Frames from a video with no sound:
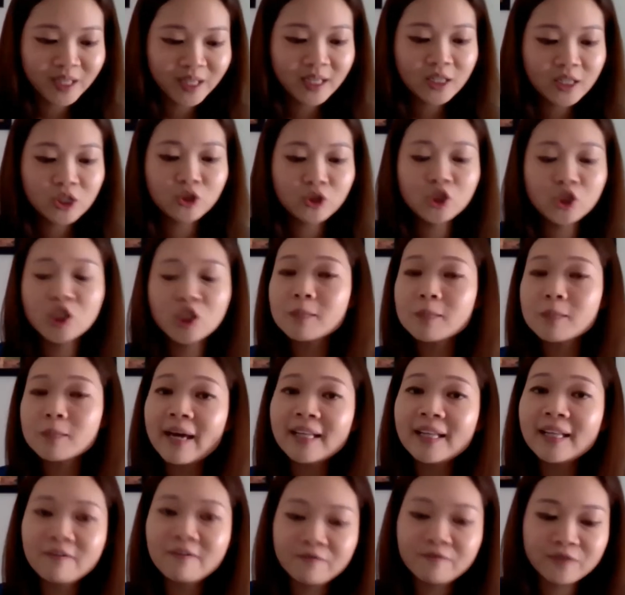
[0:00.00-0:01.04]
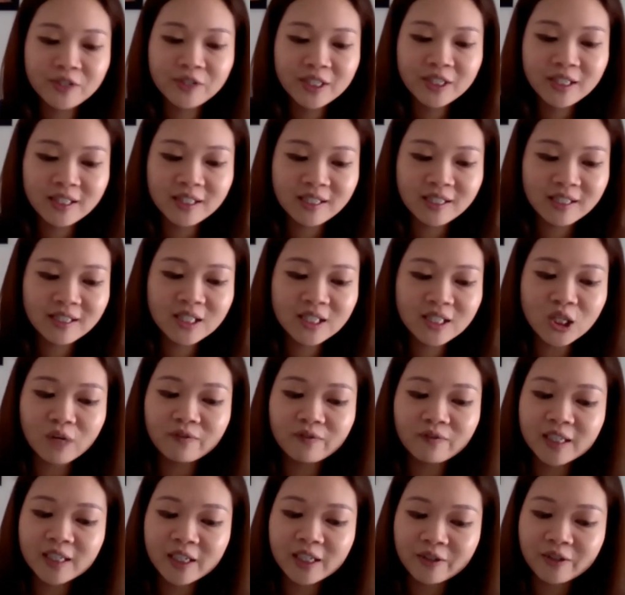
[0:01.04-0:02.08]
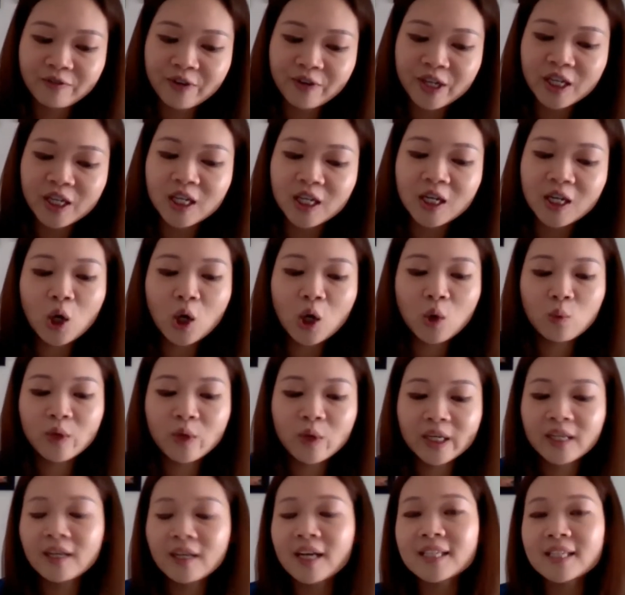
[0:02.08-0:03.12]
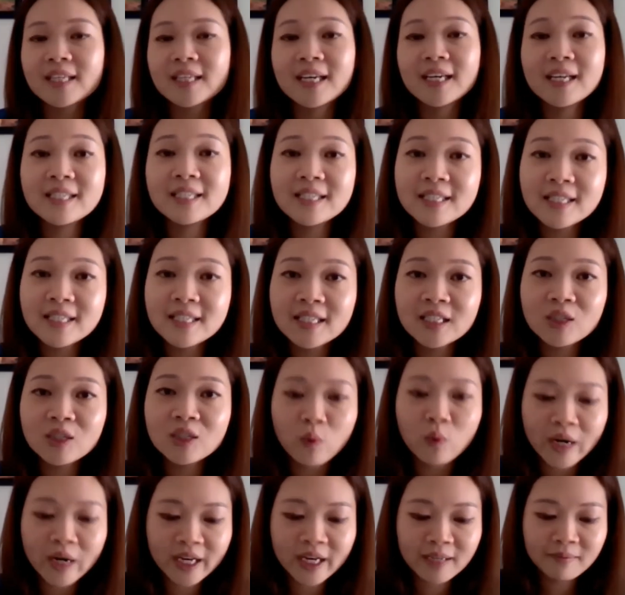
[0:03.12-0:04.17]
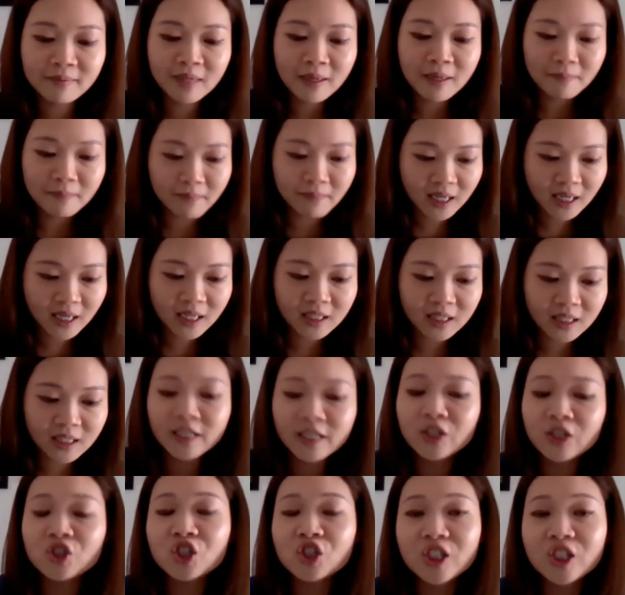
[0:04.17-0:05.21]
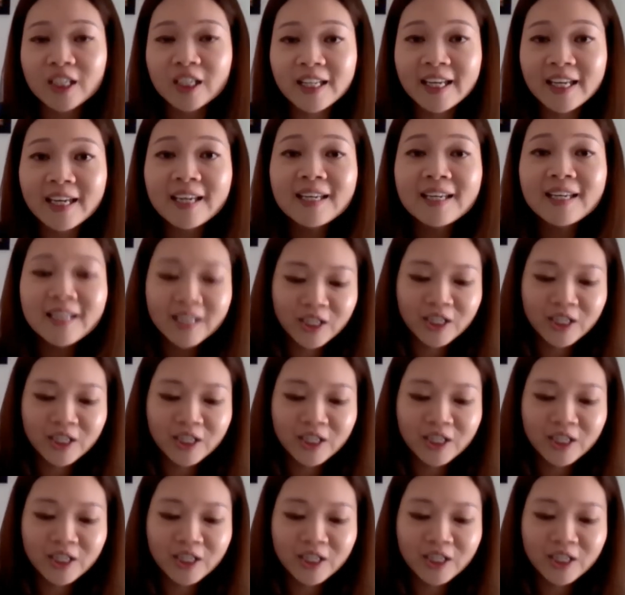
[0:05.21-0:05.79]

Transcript: So she spent the first years of her career working as an assistant winemaker in Chile,